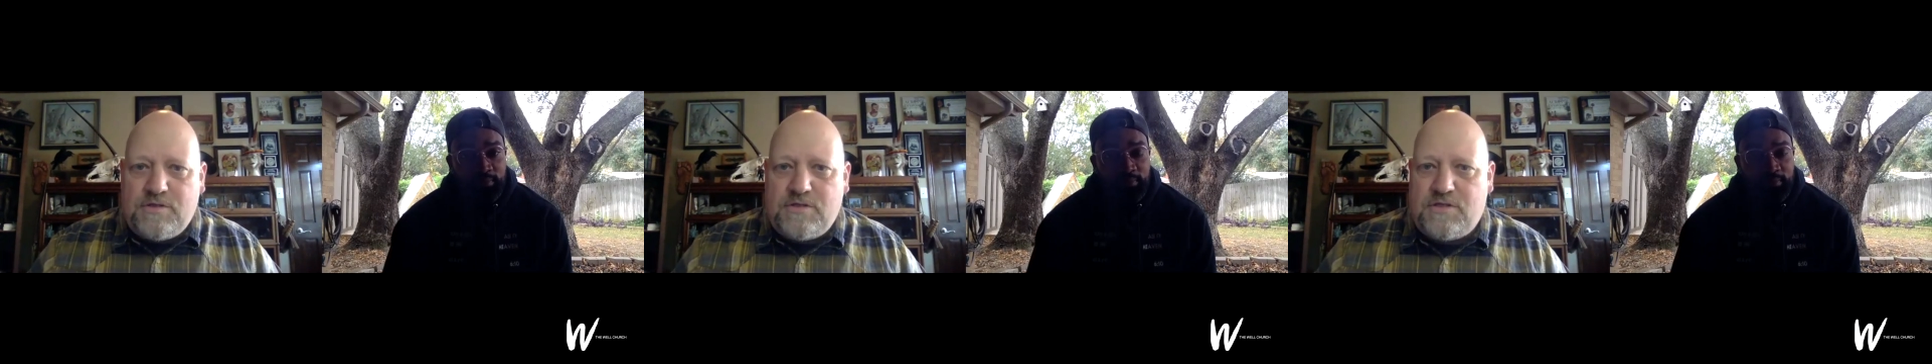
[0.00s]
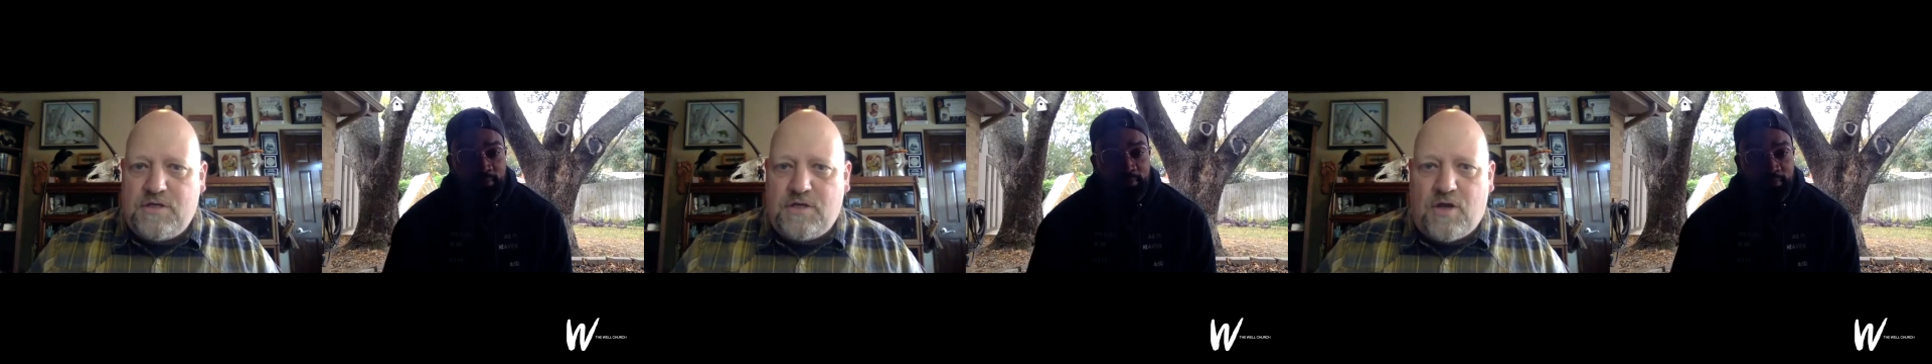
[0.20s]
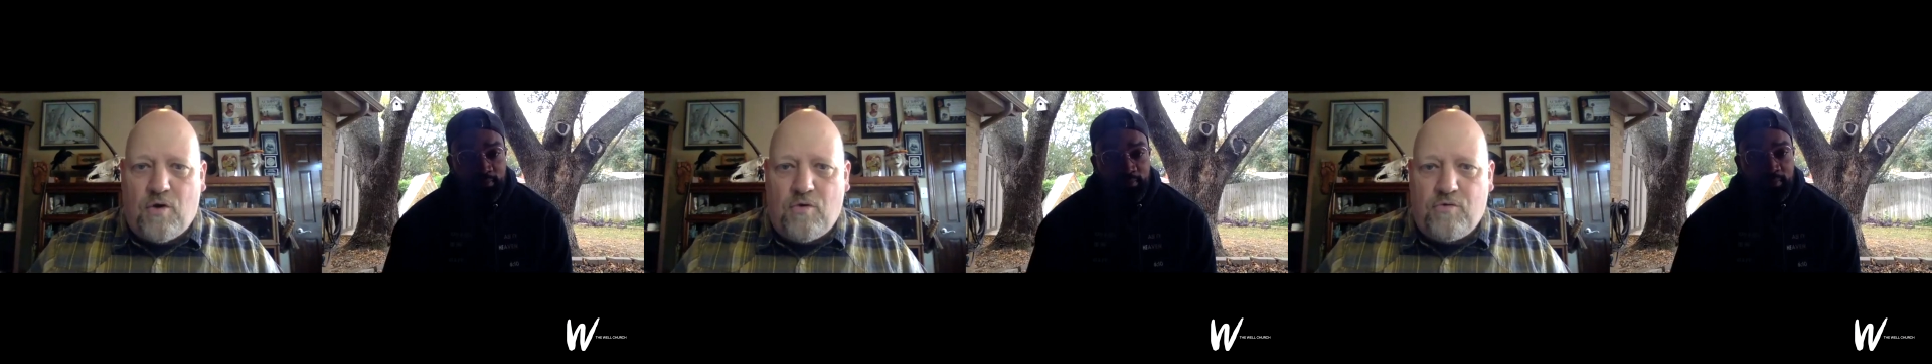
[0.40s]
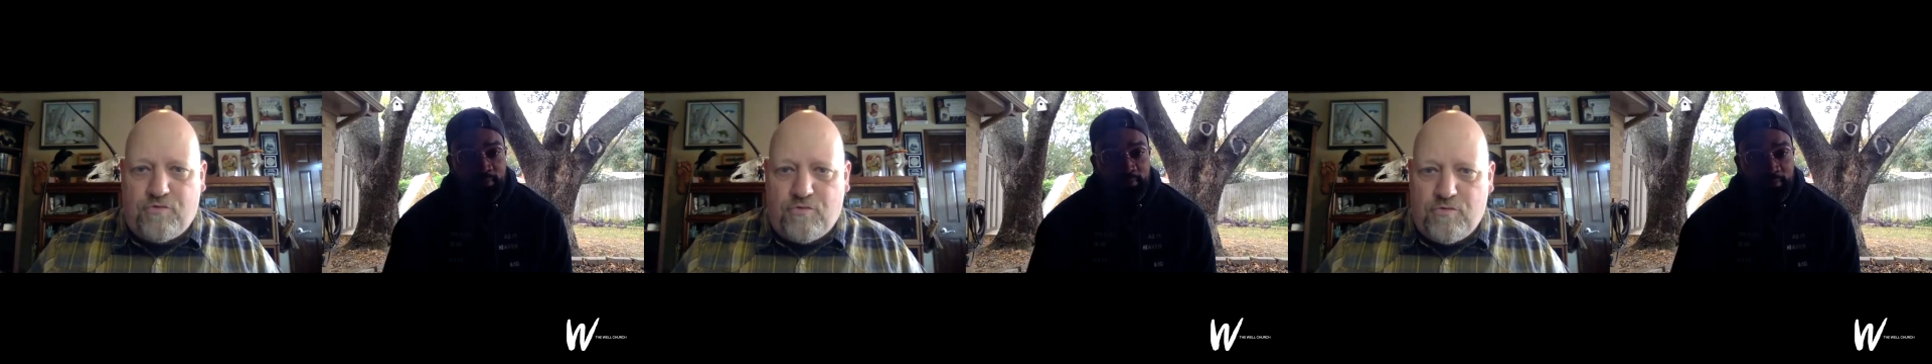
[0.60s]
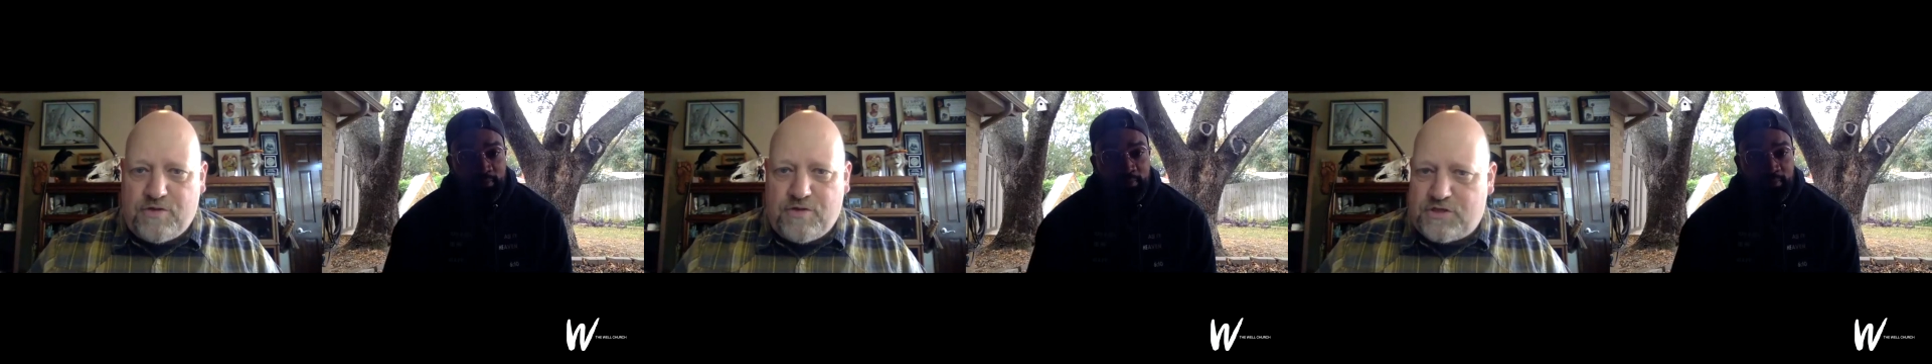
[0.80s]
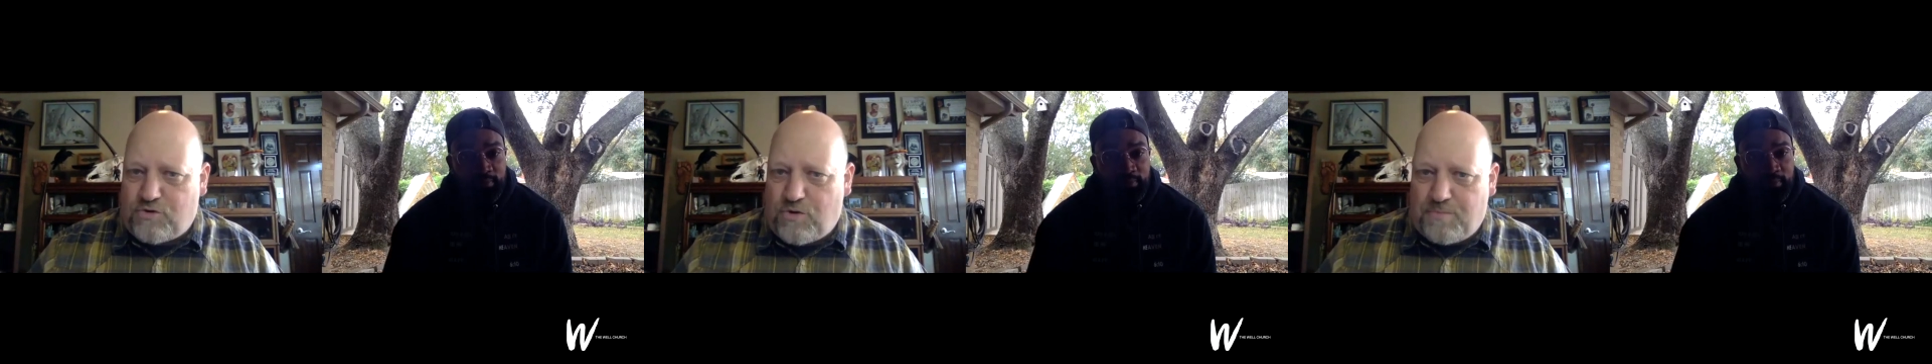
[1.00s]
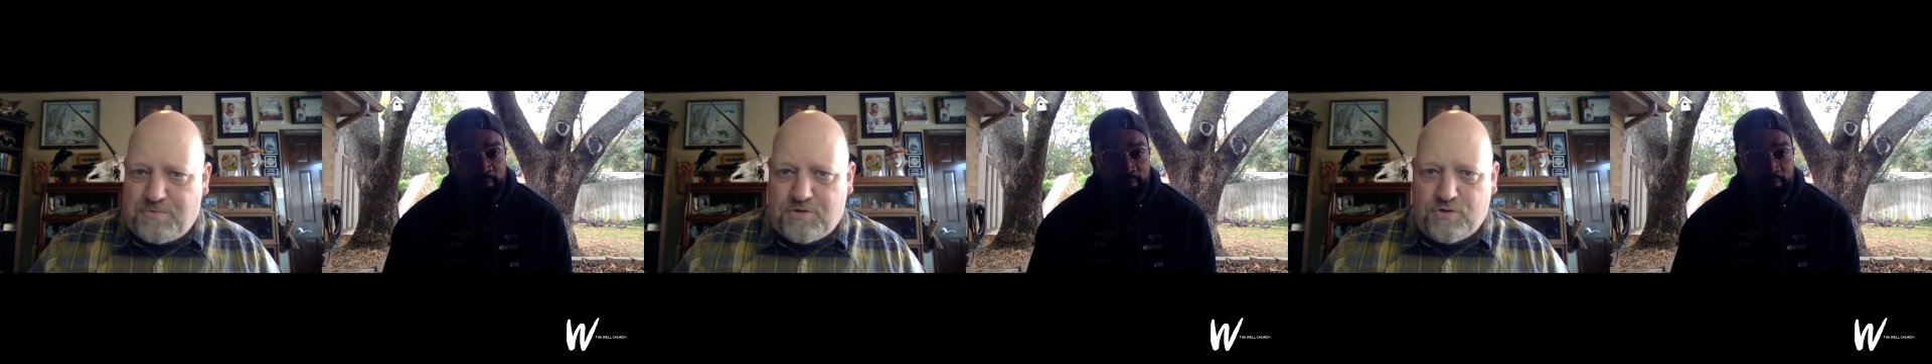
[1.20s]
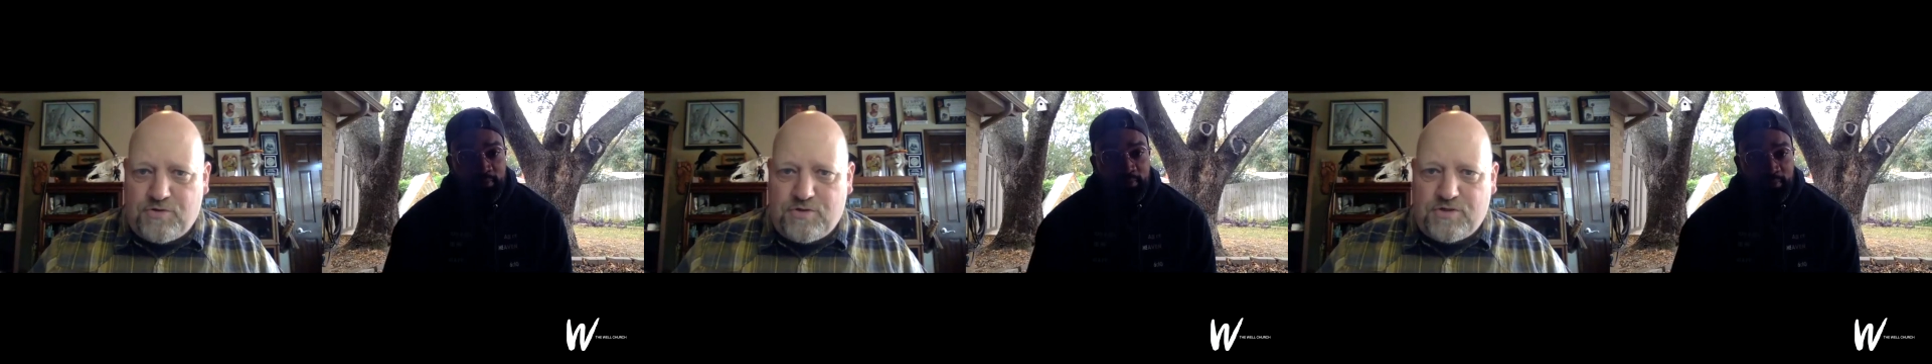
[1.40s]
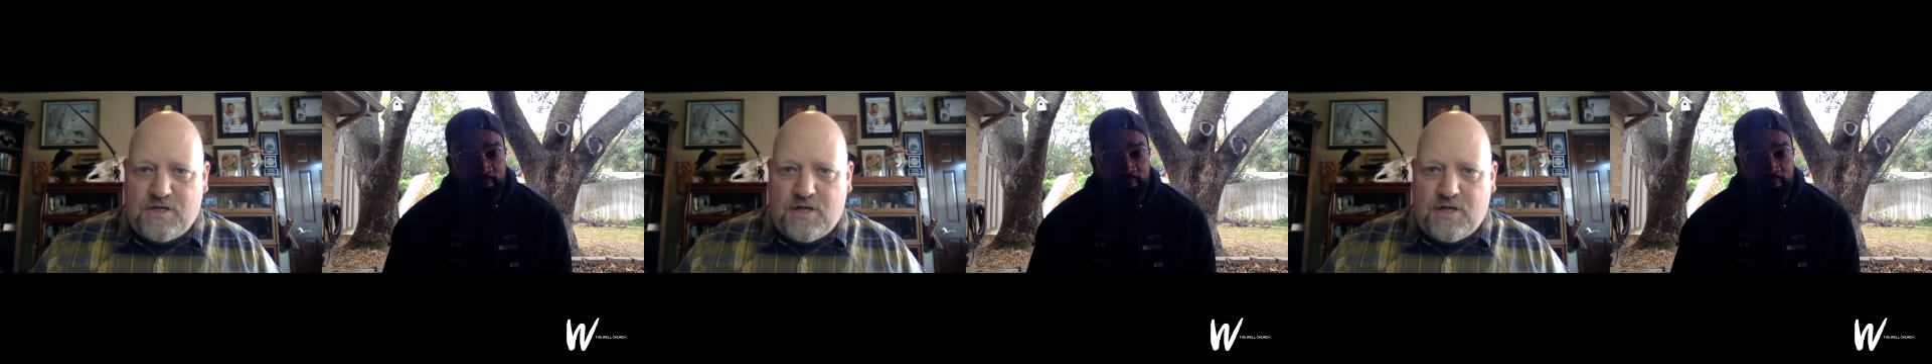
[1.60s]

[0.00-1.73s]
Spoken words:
to go through the scriptures